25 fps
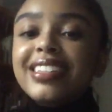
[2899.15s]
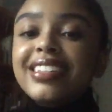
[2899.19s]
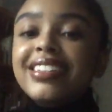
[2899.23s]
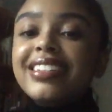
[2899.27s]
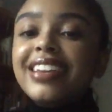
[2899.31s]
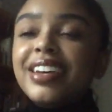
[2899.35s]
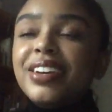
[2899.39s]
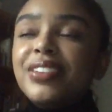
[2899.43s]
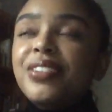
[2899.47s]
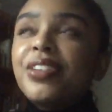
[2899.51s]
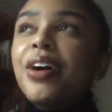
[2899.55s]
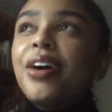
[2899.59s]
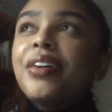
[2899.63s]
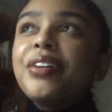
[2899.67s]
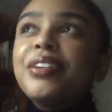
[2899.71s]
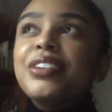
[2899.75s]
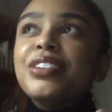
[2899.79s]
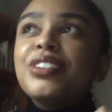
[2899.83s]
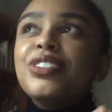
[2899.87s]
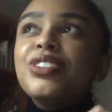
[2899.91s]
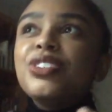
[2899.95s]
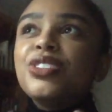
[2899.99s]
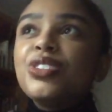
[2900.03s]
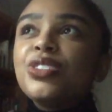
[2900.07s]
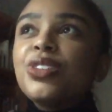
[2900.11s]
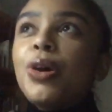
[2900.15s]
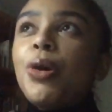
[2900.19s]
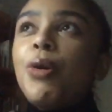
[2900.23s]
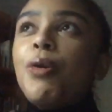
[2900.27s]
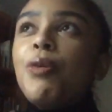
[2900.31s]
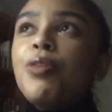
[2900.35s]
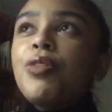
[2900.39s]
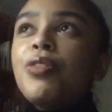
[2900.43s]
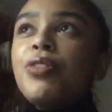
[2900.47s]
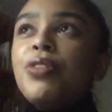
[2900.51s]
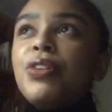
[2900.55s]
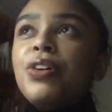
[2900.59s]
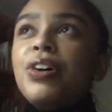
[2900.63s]
Nightcrawler is so
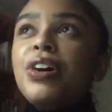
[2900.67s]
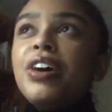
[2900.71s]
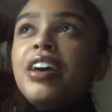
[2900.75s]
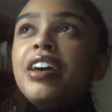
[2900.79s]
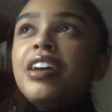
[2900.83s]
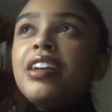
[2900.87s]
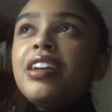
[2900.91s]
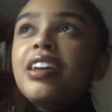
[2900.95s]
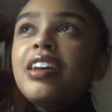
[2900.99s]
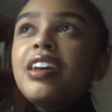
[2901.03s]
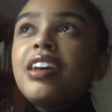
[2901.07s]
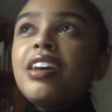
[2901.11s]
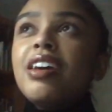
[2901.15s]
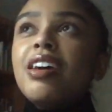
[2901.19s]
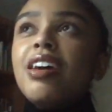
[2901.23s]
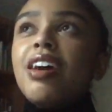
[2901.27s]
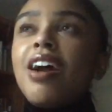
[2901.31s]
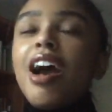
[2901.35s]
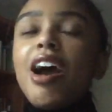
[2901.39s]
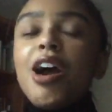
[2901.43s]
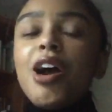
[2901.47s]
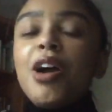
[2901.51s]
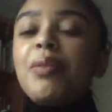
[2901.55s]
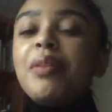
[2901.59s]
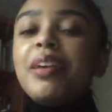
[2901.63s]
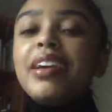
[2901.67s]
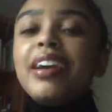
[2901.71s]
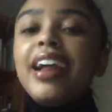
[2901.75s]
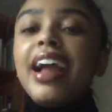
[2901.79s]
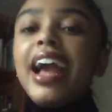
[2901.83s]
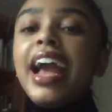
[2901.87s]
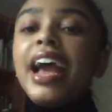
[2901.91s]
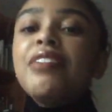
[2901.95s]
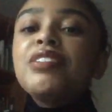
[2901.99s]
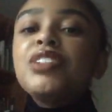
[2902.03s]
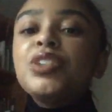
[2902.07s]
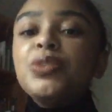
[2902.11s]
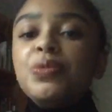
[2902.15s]
good. Oh my god, I
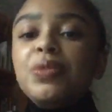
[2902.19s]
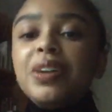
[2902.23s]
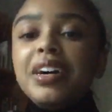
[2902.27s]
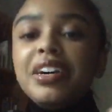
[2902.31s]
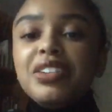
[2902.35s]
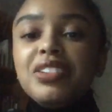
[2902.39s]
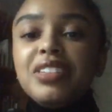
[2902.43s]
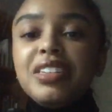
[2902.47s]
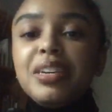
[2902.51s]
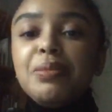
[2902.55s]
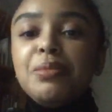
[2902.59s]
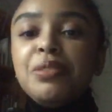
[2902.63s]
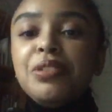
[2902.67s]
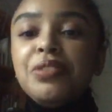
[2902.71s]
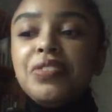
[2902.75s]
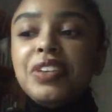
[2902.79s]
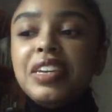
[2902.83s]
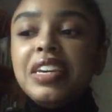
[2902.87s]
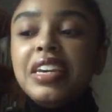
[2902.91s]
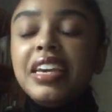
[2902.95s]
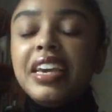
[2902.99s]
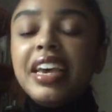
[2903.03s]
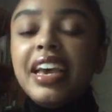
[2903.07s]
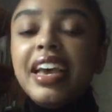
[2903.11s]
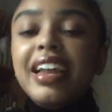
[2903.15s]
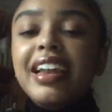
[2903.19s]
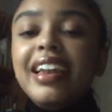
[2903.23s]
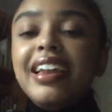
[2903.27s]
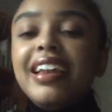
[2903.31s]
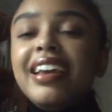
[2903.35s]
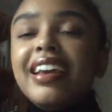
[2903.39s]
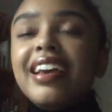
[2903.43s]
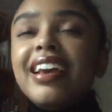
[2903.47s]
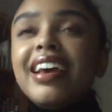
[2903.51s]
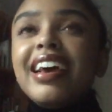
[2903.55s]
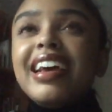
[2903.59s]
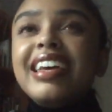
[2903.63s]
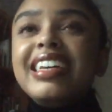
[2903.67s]
have to watch that movie again.
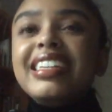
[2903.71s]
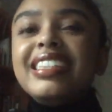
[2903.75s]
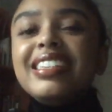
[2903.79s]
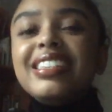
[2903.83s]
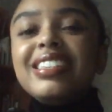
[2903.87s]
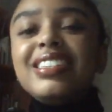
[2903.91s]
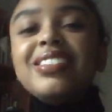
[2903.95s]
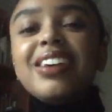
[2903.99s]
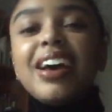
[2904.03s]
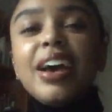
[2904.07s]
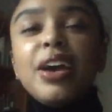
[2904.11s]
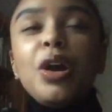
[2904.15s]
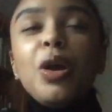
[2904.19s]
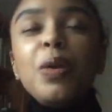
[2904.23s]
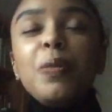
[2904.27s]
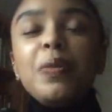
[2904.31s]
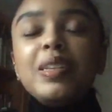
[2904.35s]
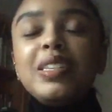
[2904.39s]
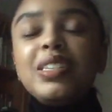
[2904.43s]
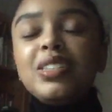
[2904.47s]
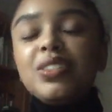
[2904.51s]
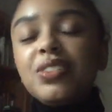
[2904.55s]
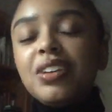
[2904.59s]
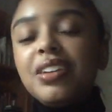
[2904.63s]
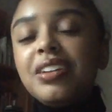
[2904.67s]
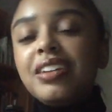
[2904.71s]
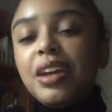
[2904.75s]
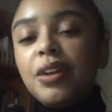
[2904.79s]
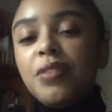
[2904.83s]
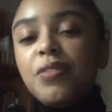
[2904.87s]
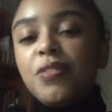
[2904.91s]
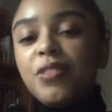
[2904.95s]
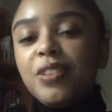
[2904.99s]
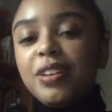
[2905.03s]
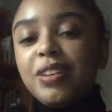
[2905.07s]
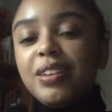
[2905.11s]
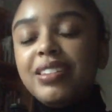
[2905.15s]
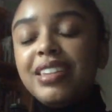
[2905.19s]
I hope it's still on
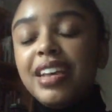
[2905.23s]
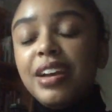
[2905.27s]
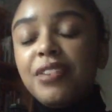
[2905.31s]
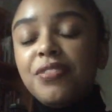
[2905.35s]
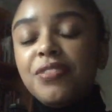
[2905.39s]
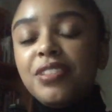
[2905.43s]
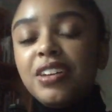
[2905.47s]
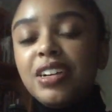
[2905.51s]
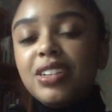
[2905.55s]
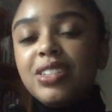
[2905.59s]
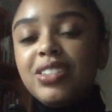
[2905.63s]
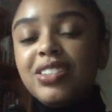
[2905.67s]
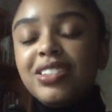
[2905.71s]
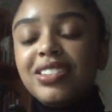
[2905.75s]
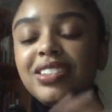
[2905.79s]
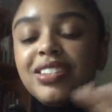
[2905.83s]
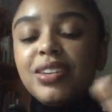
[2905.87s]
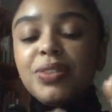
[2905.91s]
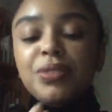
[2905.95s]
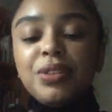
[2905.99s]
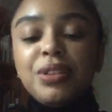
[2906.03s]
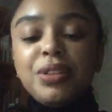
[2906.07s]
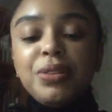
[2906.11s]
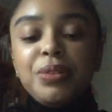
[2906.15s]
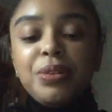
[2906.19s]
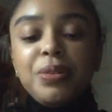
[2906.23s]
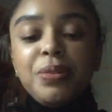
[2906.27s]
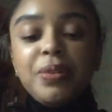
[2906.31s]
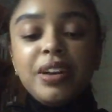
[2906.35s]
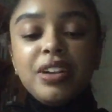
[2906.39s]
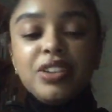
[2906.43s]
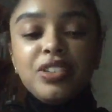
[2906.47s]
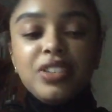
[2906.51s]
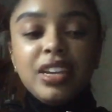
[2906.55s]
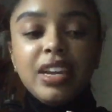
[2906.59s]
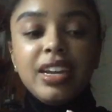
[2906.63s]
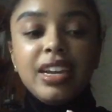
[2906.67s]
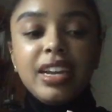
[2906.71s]
Netflix, because I really want to
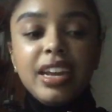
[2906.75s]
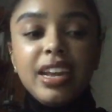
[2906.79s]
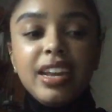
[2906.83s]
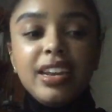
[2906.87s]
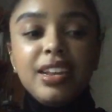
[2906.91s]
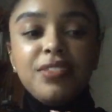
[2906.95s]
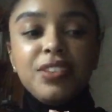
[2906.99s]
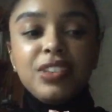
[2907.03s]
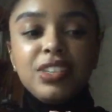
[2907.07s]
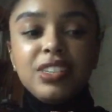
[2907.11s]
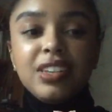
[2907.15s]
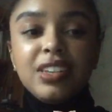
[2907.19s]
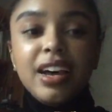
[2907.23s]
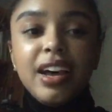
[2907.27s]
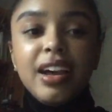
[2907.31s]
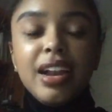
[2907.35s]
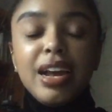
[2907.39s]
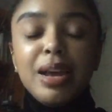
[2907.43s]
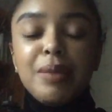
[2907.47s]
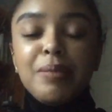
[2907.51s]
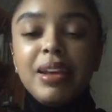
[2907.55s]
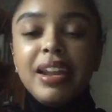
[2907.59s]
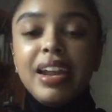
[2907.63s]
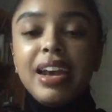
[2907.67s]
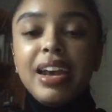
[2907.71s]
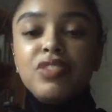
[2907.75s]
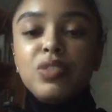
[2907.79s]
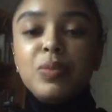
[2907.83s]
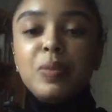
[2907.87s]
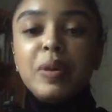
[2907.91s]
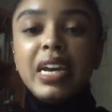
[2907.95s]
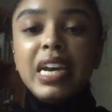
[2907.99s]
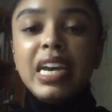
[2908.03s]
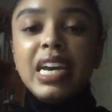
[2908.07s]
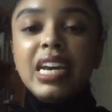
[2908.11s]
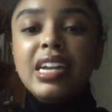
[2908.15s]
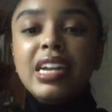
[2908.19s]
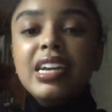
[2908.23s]
watch that again. If it's not, I might have to
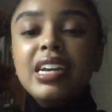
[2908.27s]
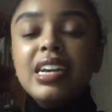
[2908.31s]
buy it.